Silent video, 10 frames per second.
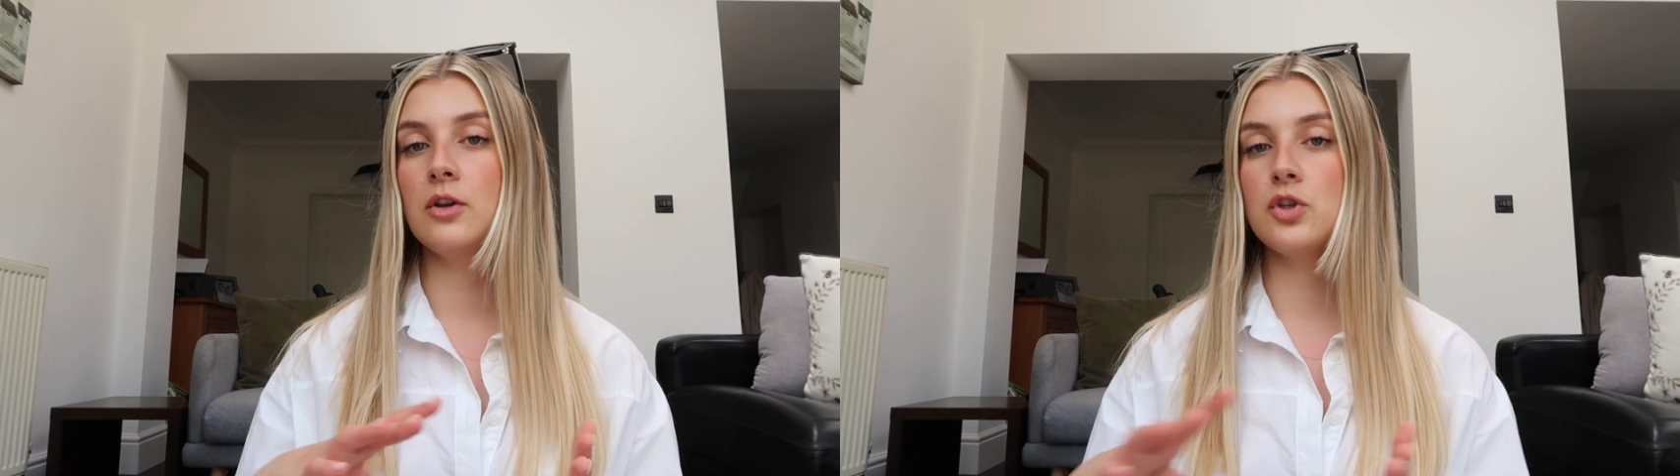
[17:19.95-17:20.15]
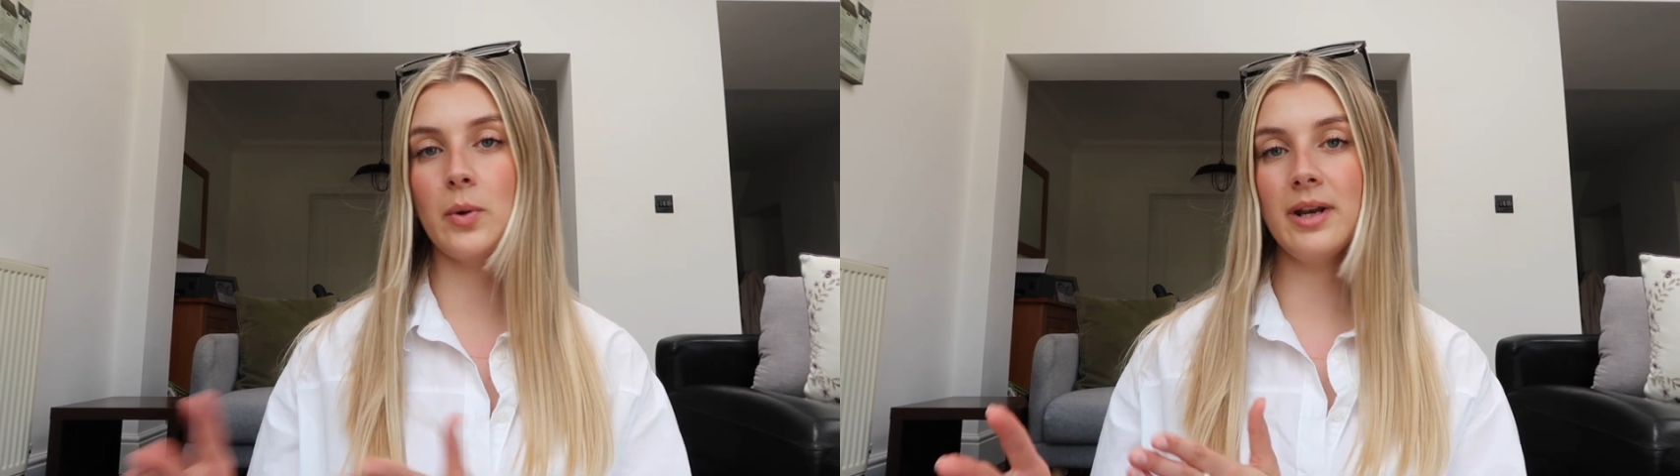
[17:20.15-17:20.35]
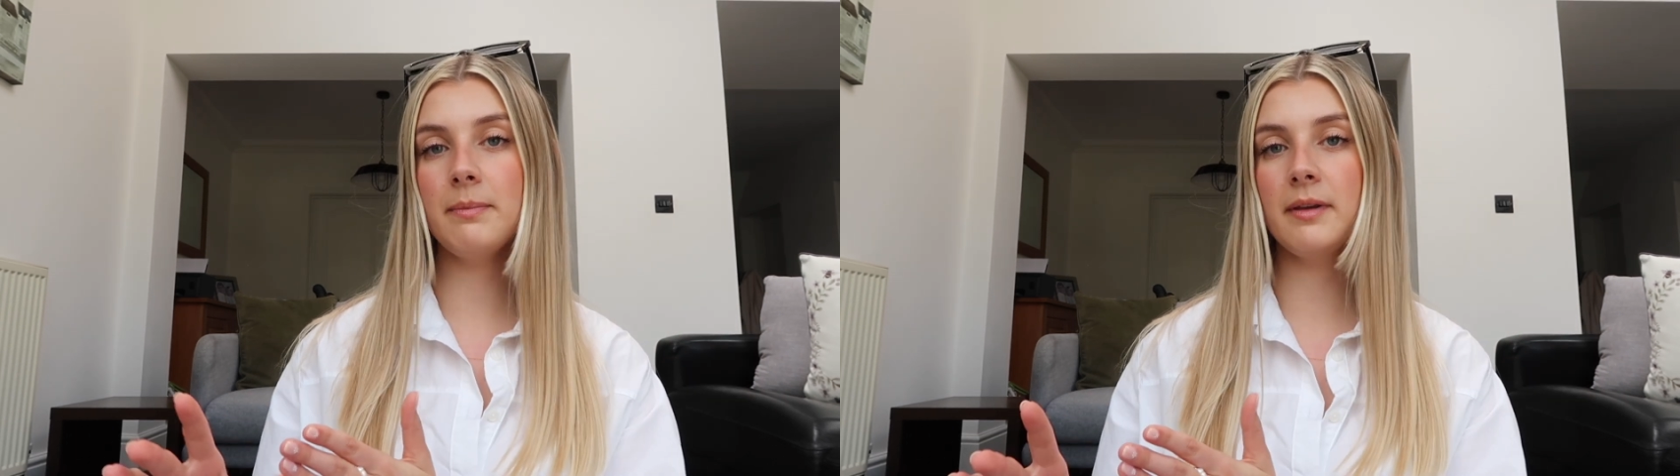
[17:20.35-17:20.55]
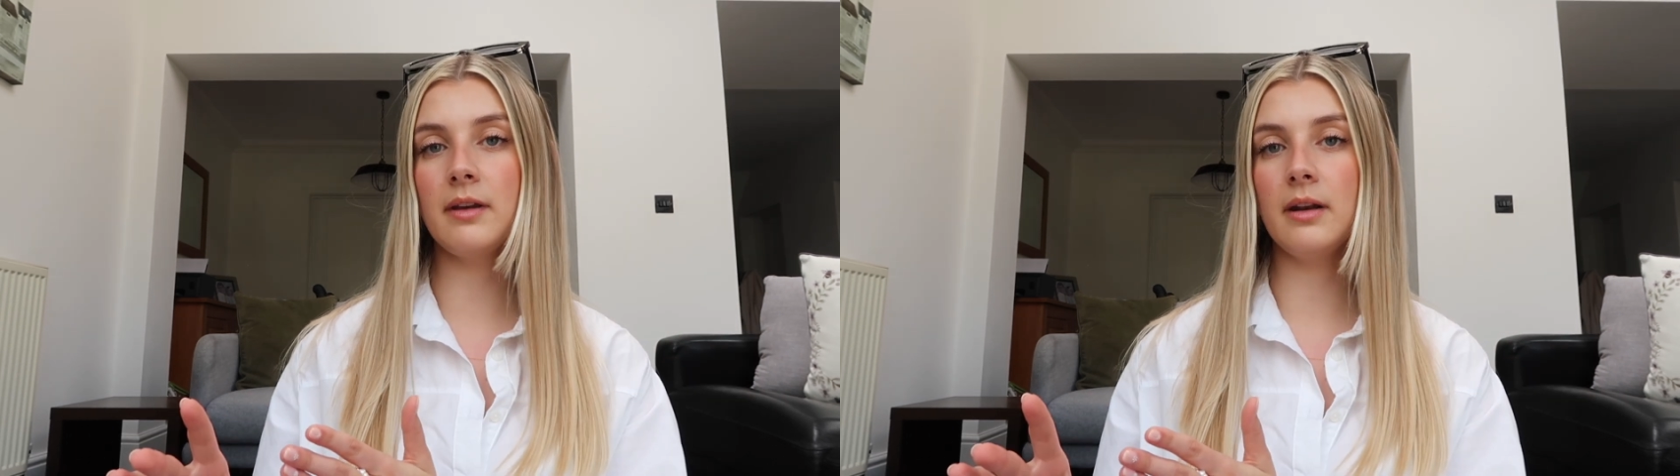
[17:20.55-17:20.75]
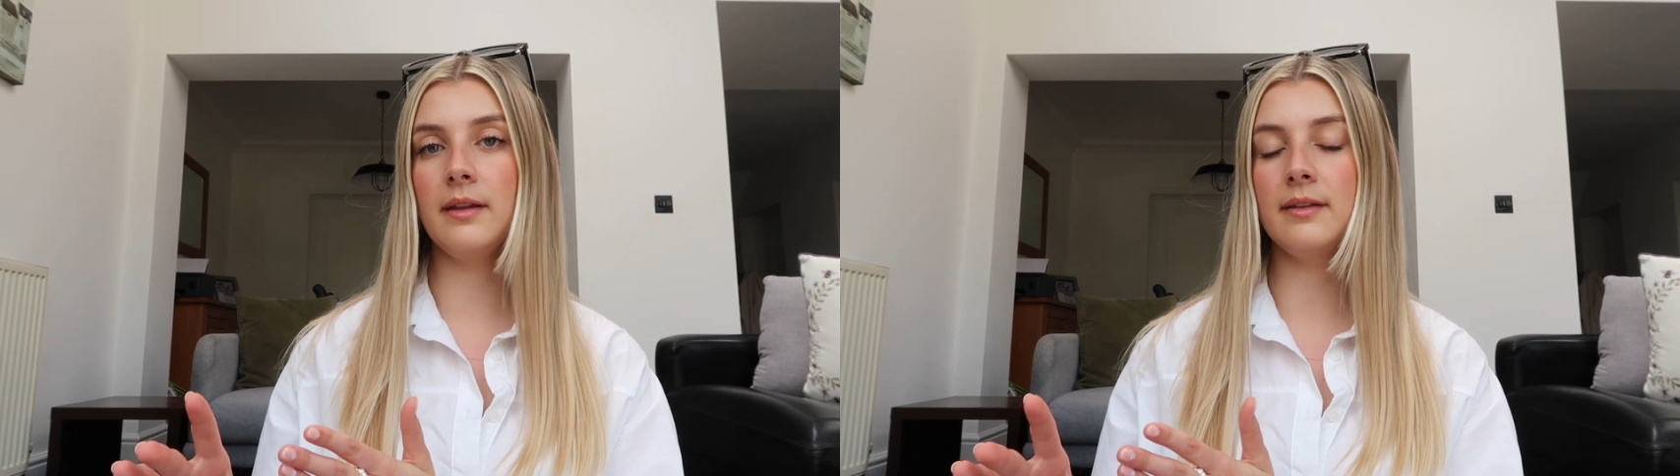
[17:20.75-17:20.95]

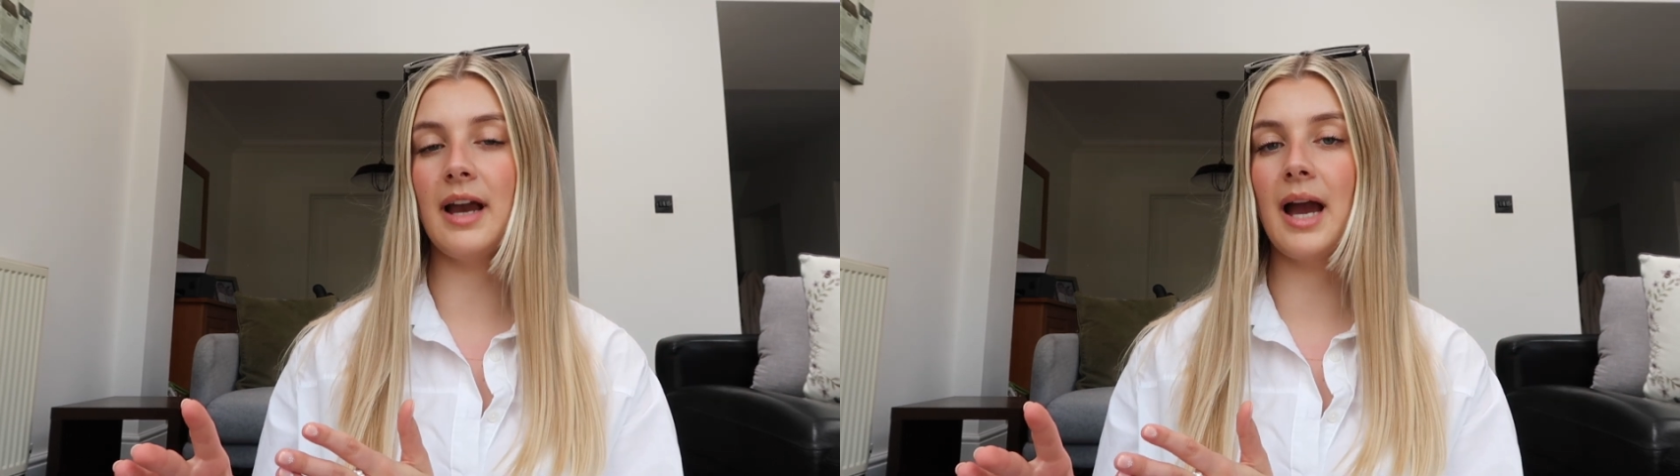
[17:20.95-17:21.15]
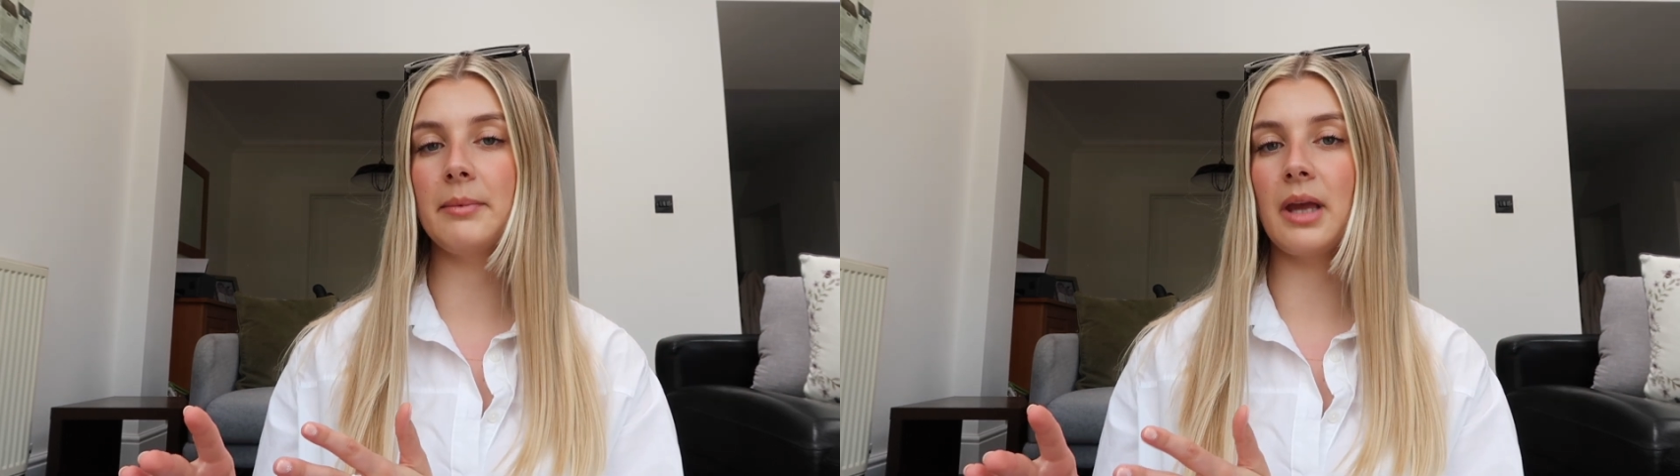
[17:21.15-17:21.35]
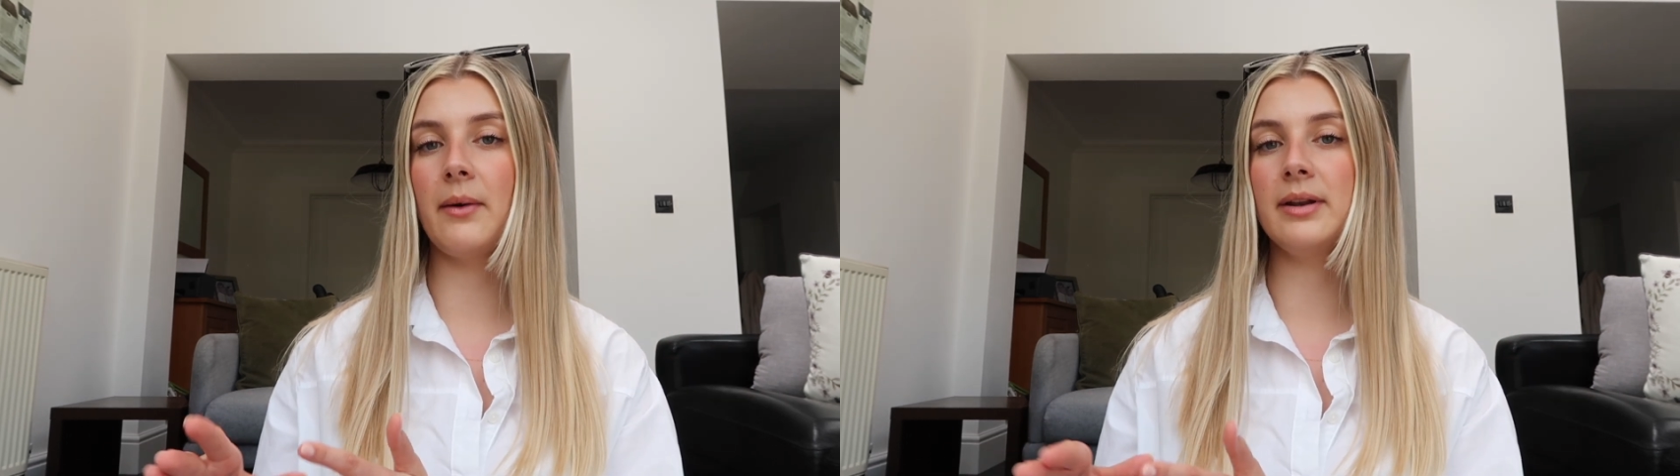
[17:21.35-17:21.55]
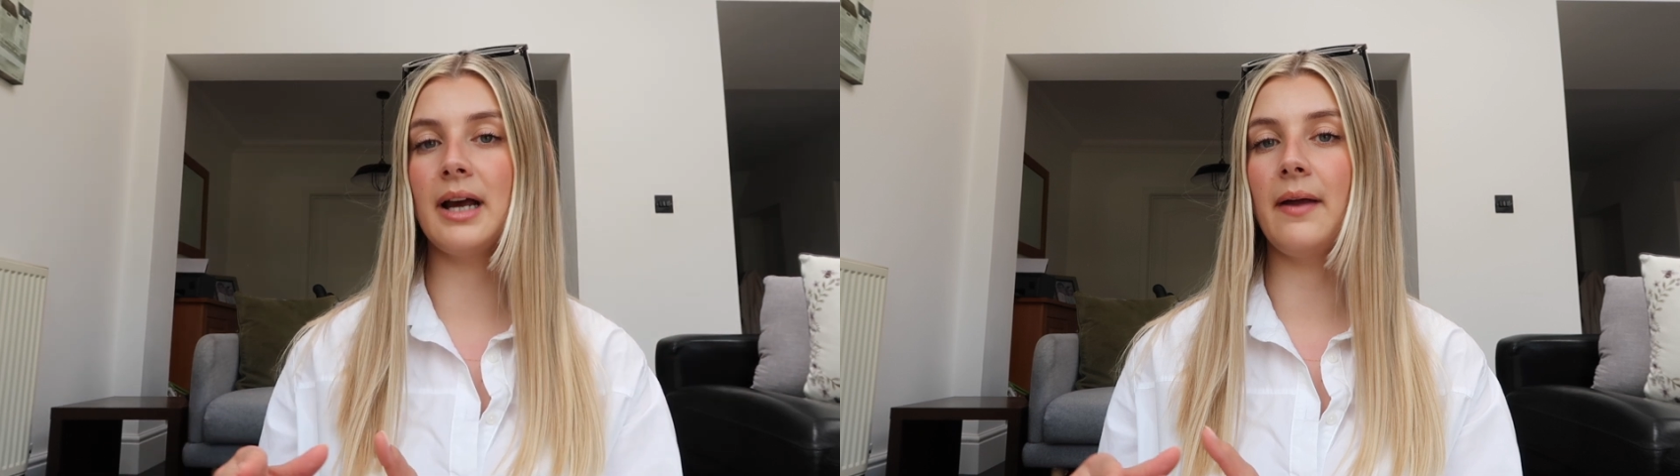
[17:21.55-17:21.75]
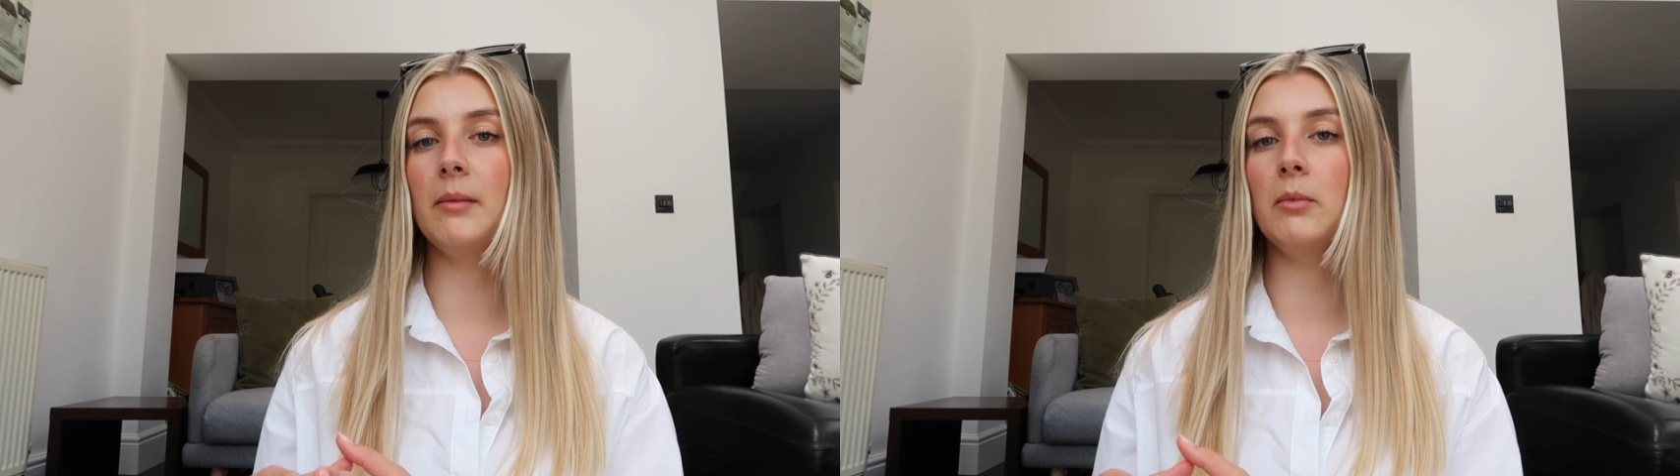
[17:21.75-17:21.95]
20% of the time going
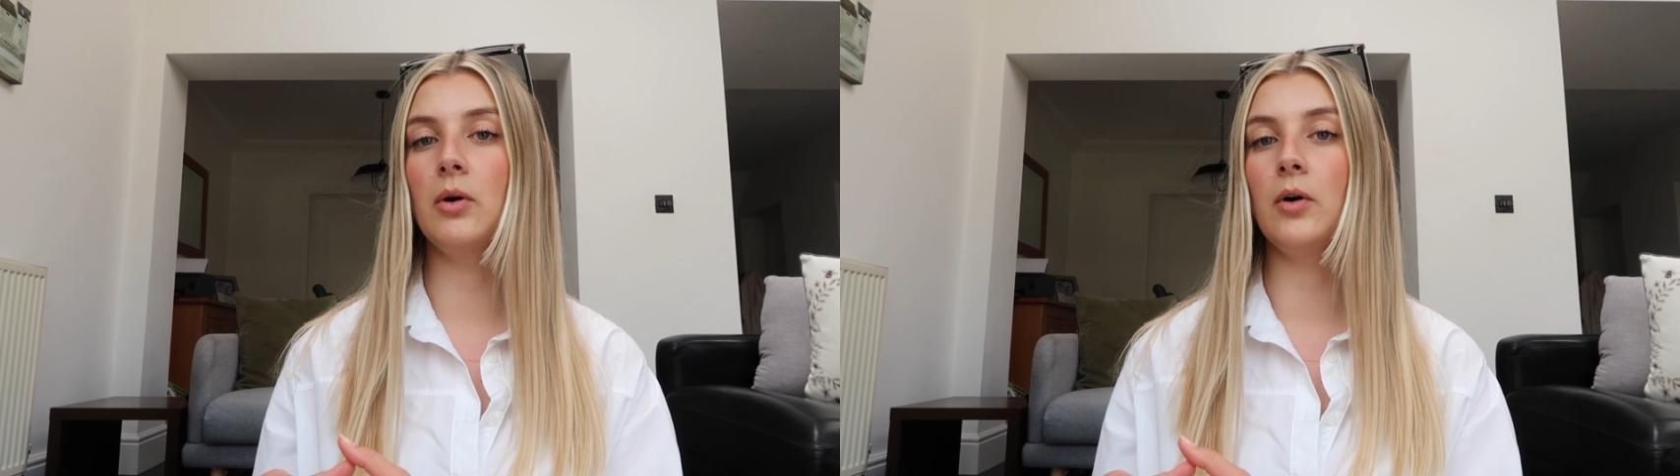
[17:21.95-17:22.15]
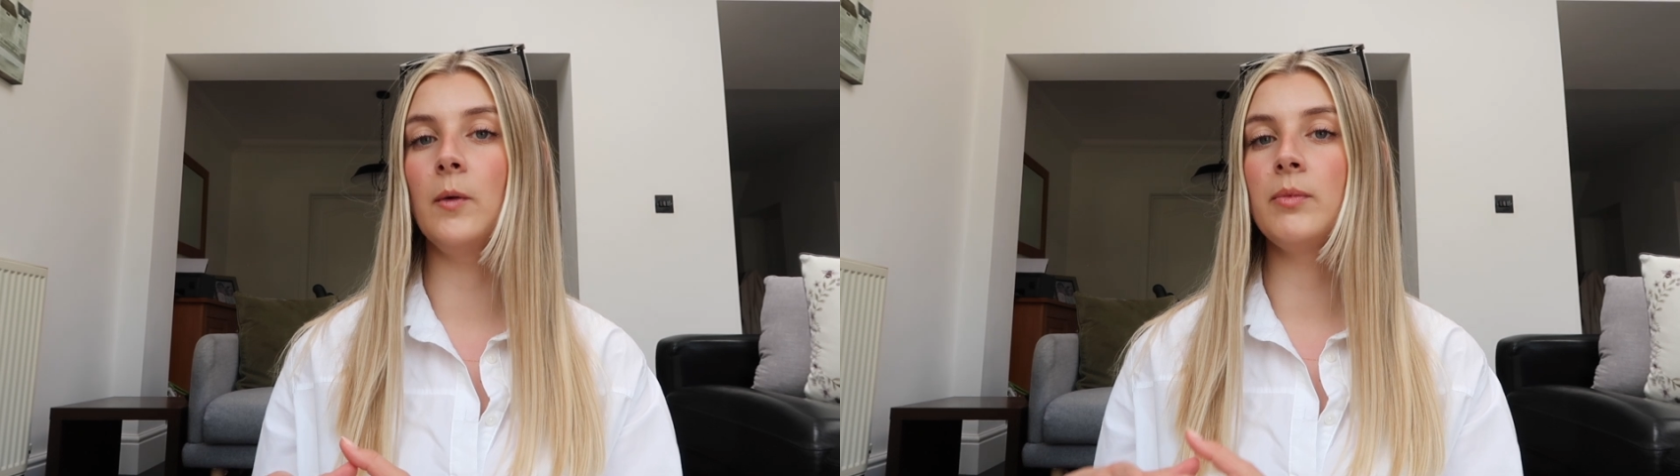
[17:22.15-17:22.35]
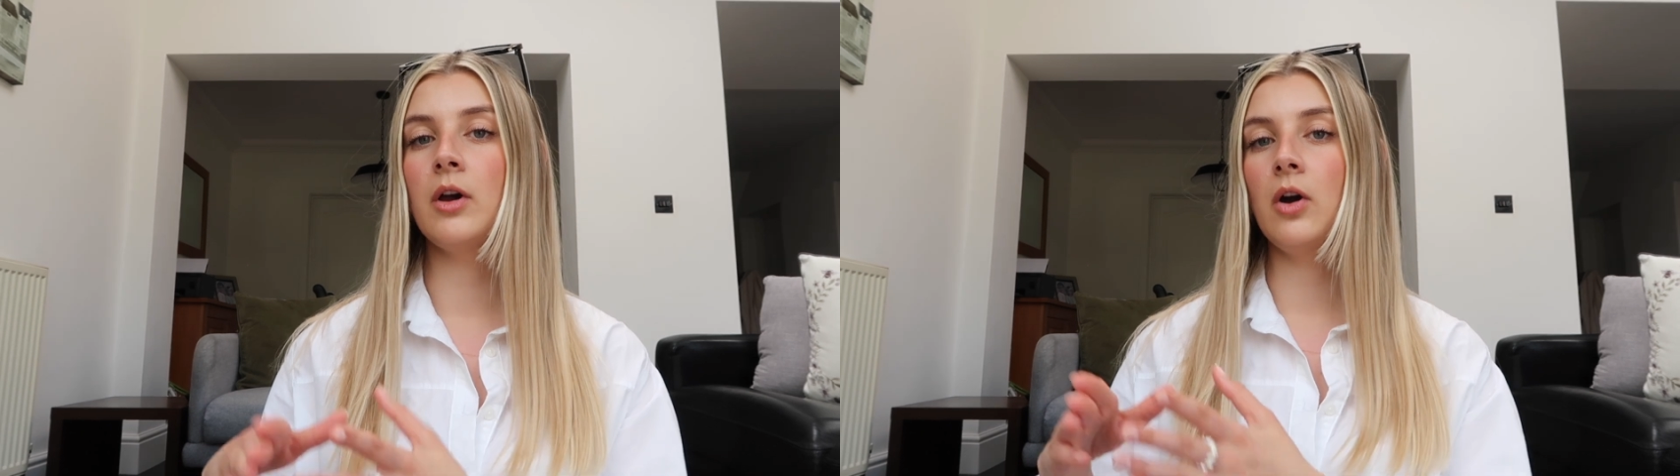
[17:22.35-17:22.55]
down the more